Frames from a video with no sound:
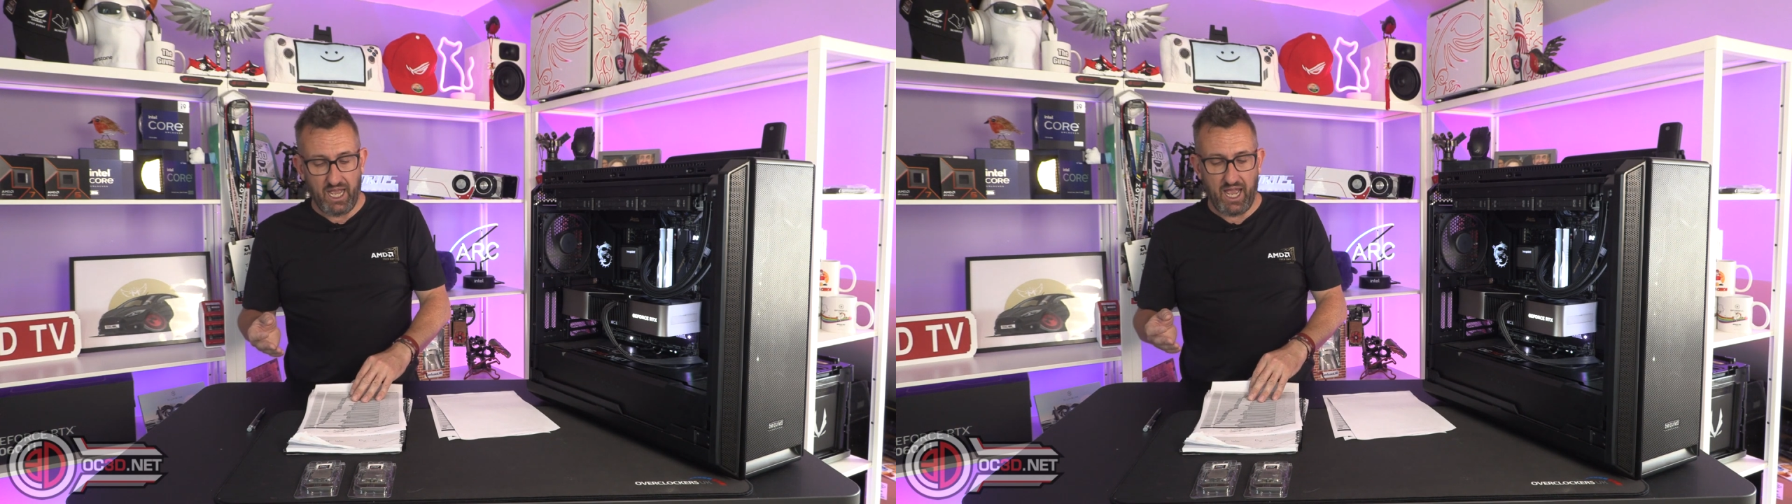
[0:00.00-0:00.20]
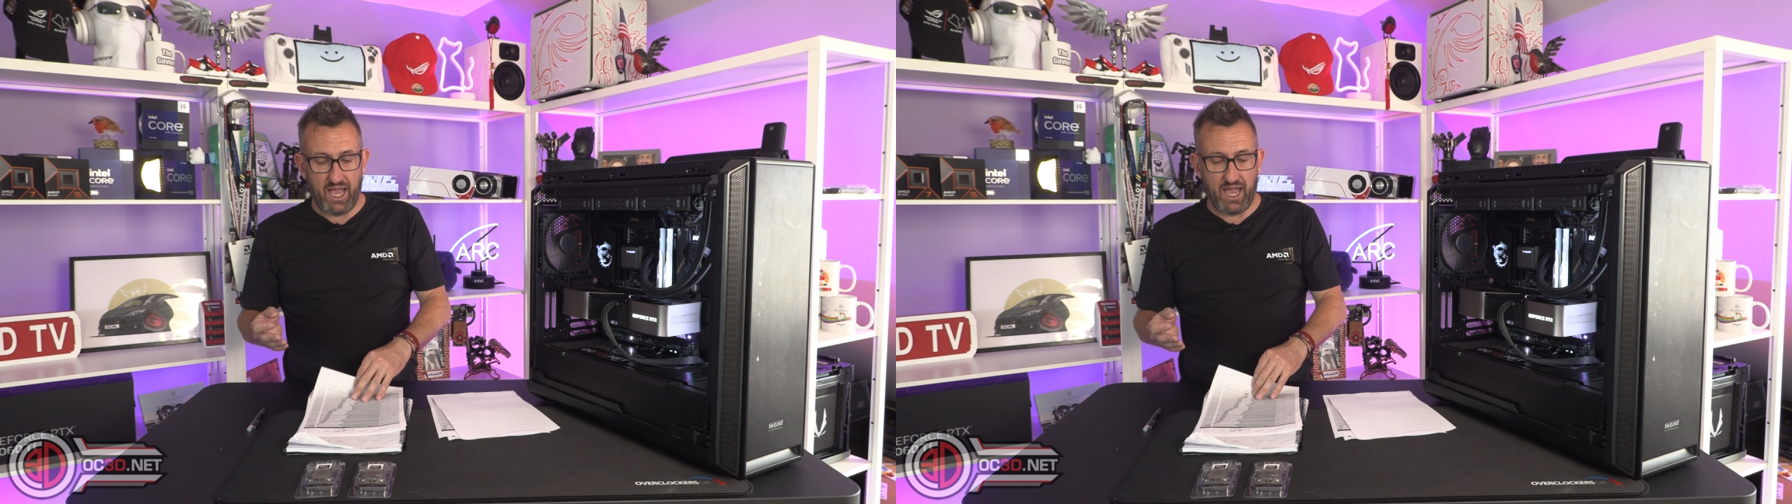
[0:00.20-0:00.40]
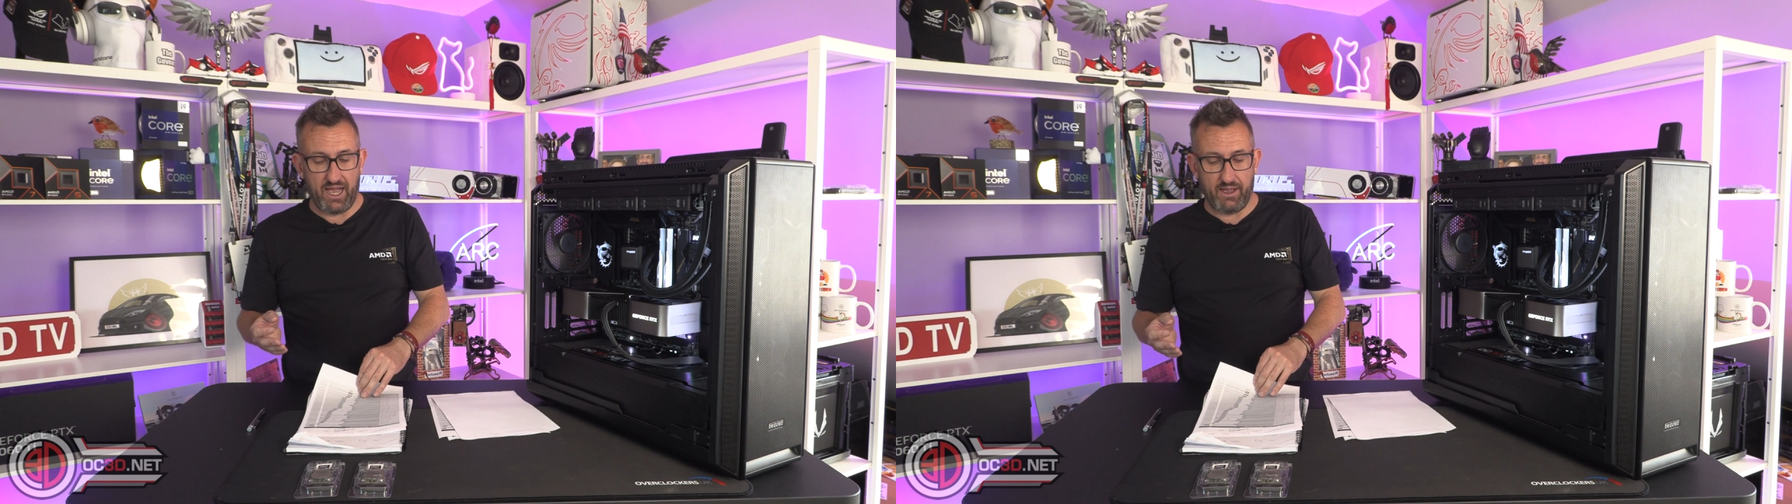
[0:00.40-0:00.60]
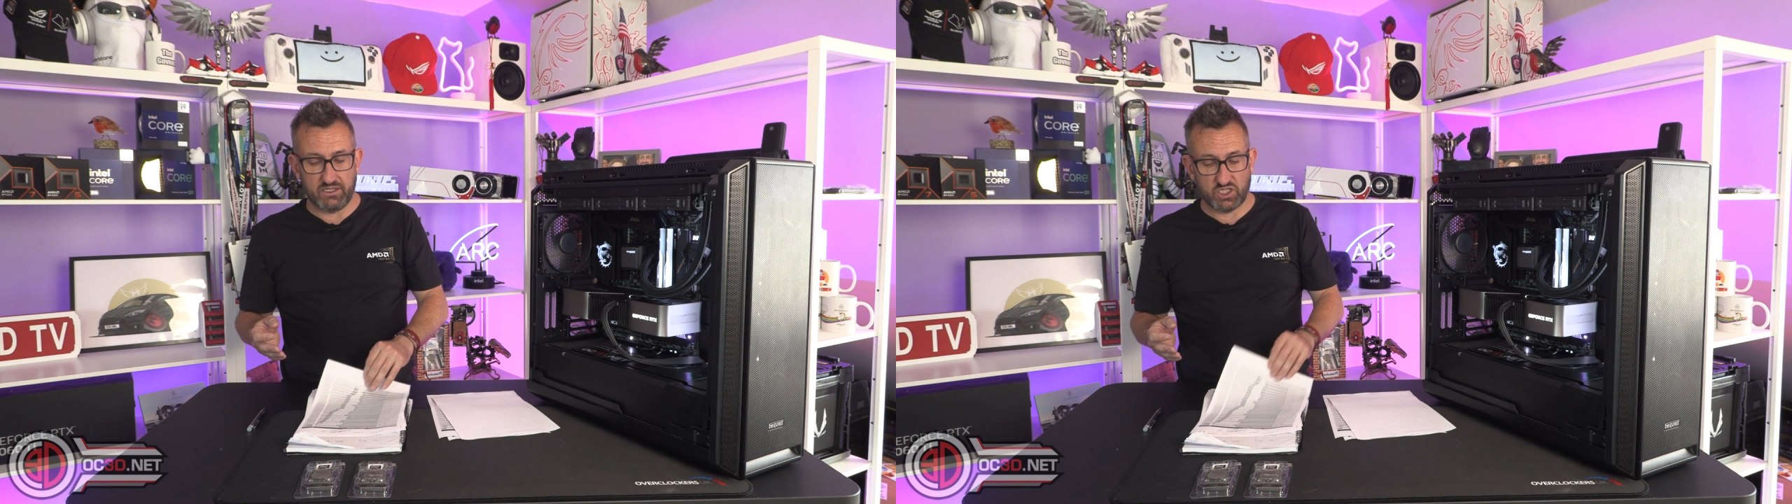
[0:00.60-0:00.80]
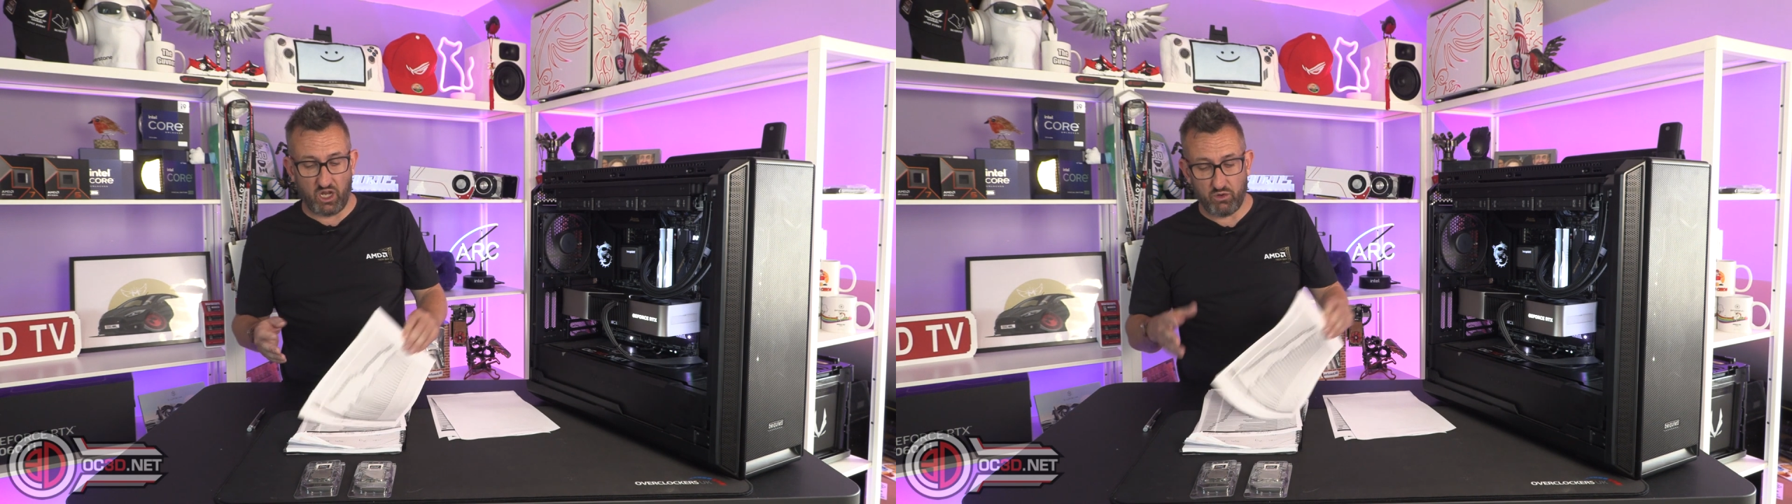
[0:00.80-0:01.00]
Uh,
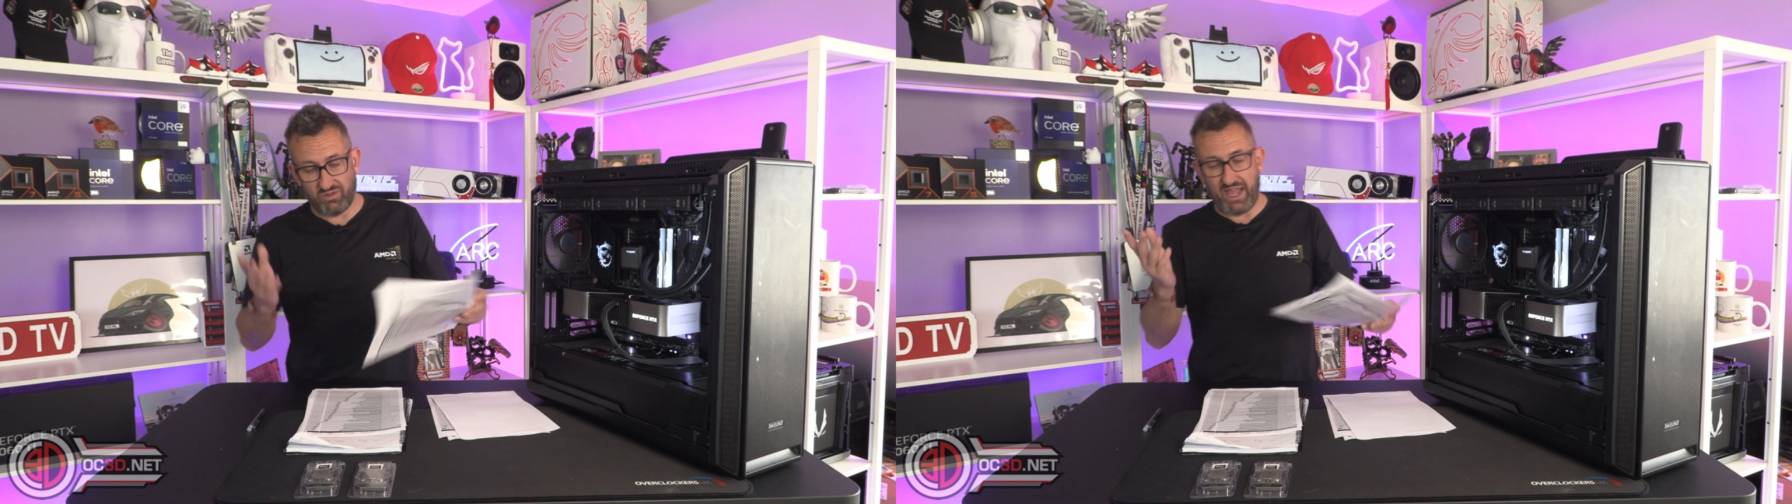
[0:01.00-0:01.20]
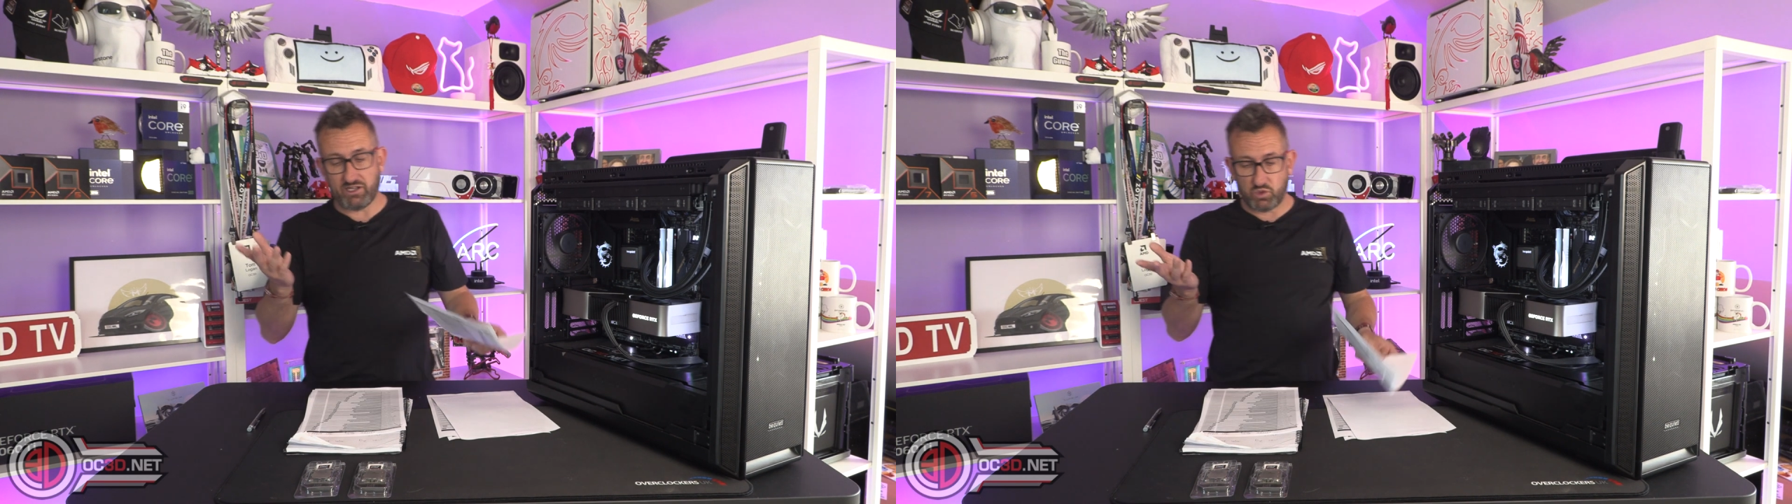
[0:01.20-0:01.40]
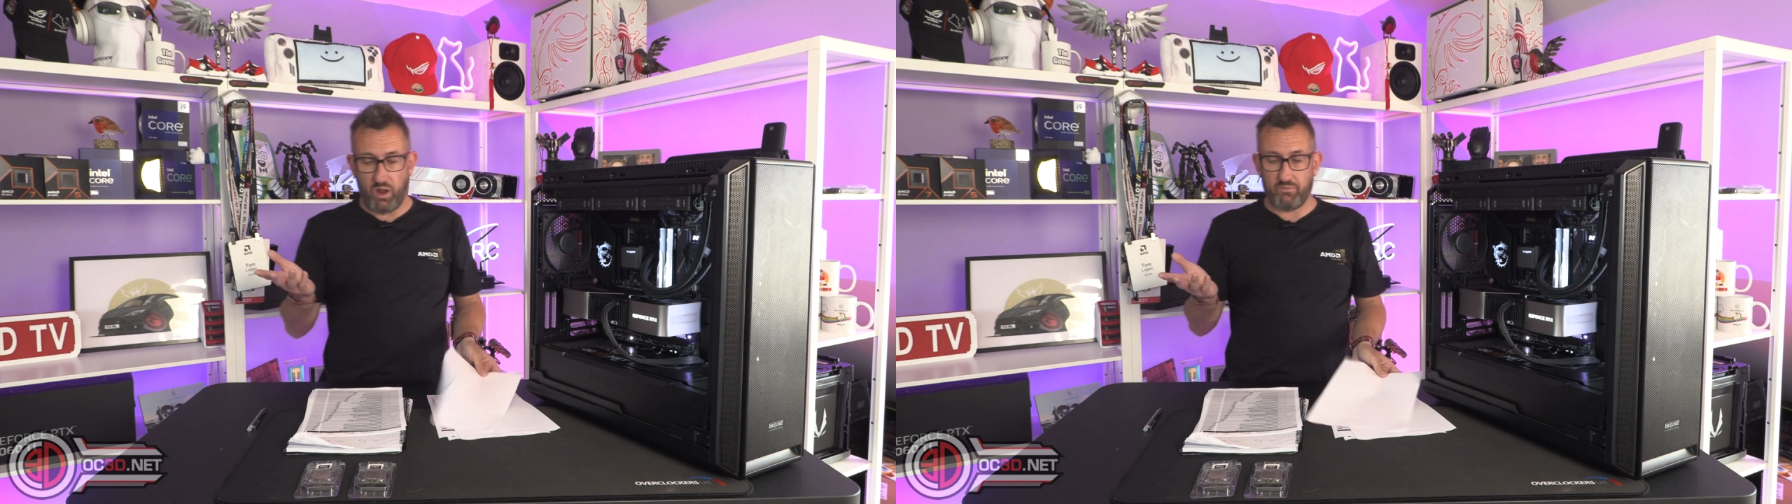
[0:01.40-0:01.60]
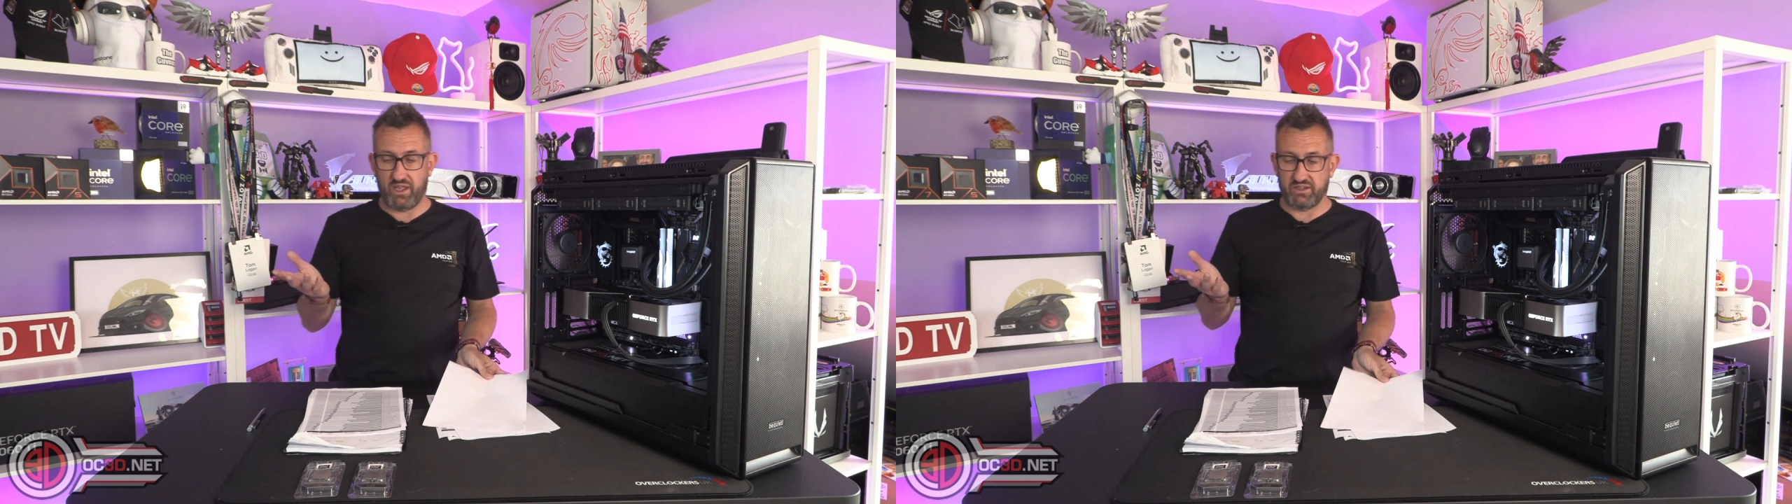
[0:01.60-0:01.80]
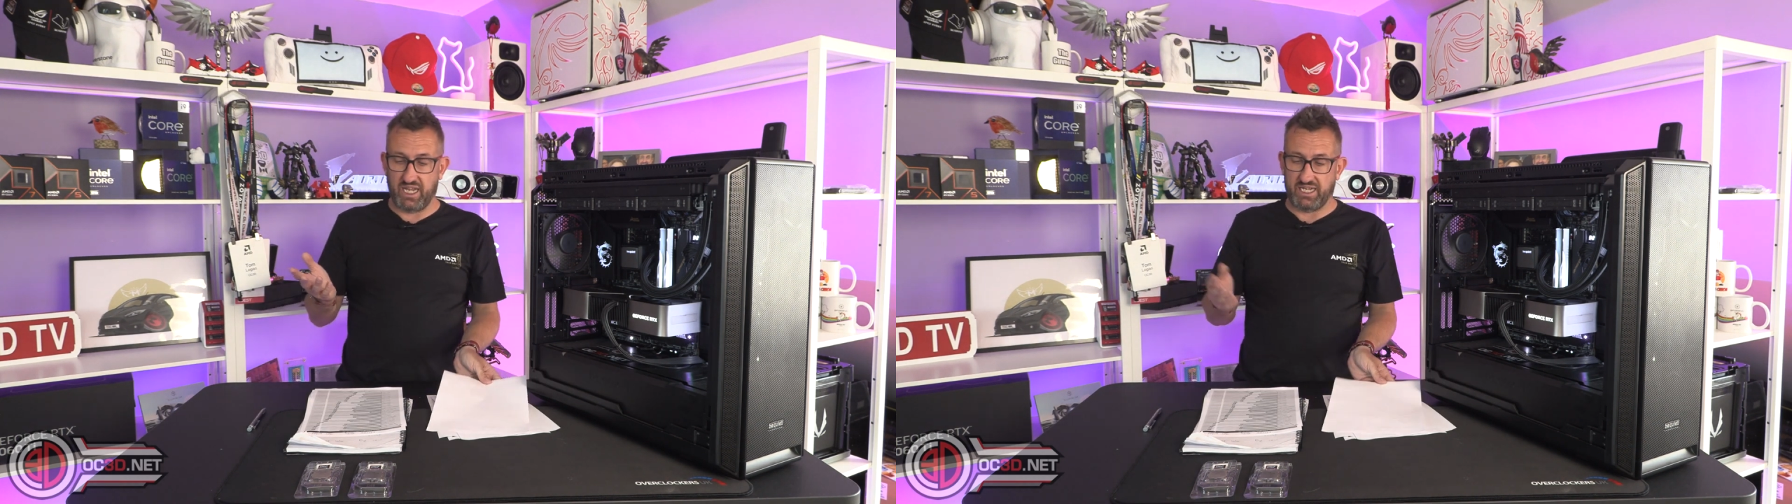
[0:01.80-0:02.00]
so that's one
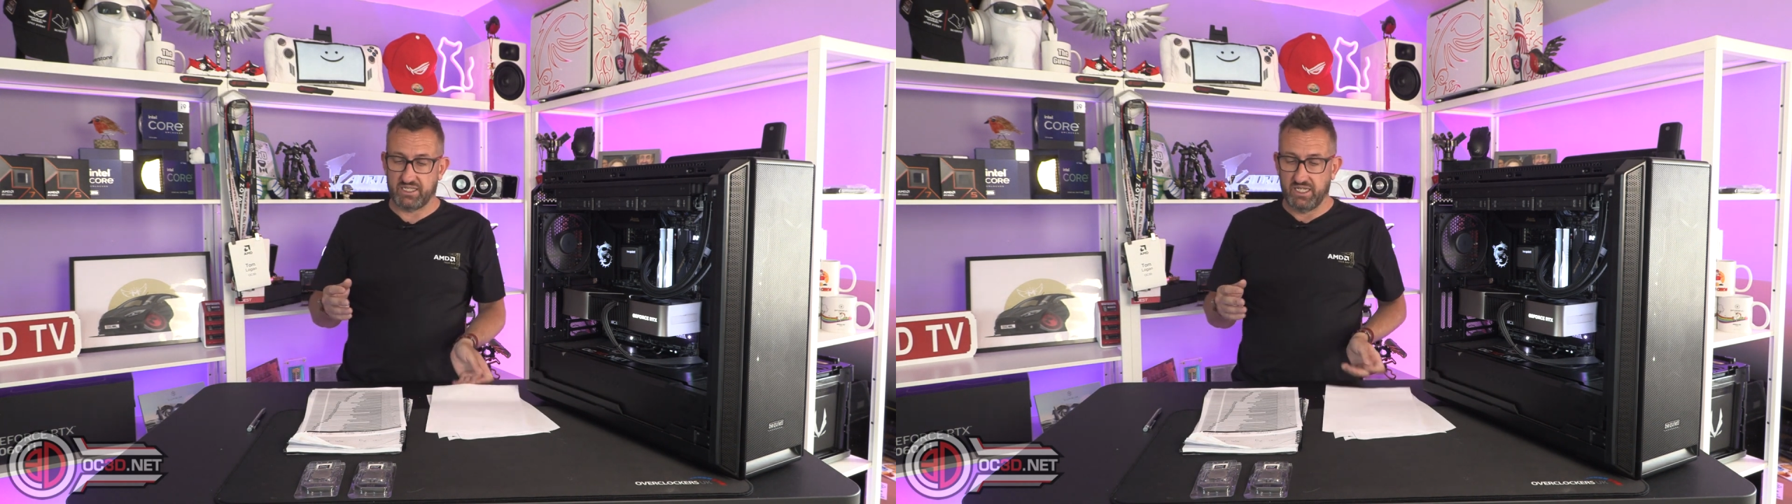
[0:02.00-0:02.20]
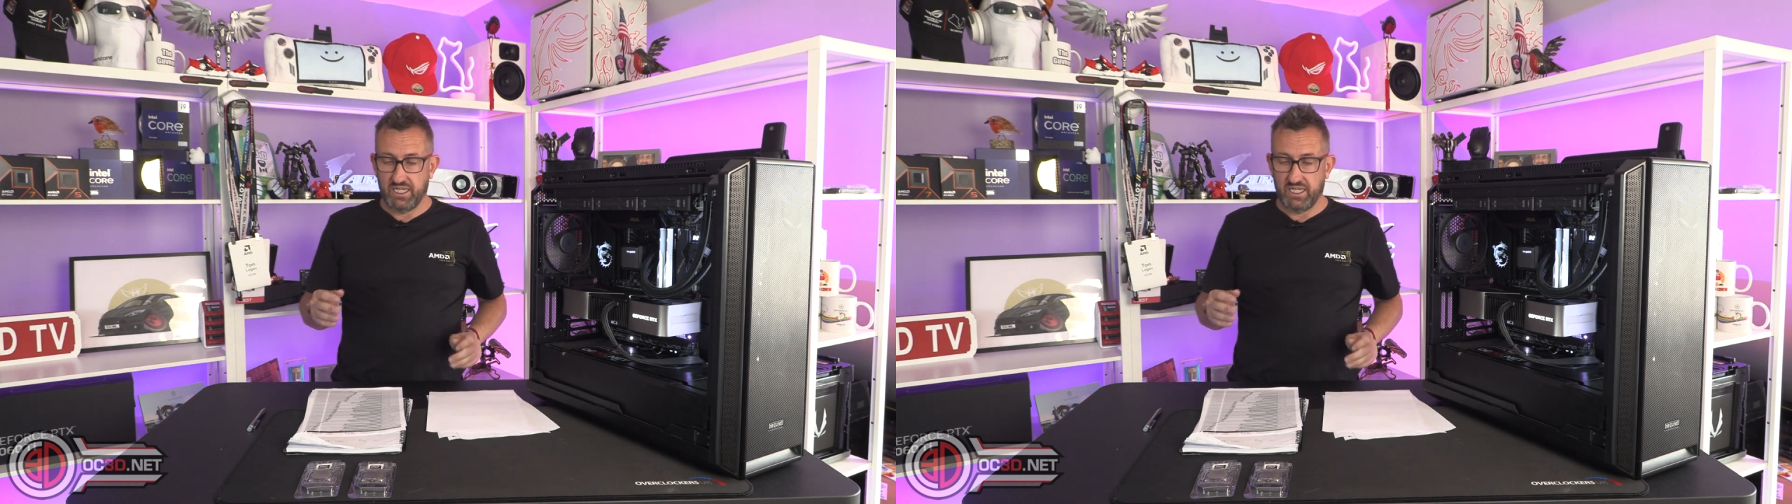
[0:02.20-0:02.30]
that did.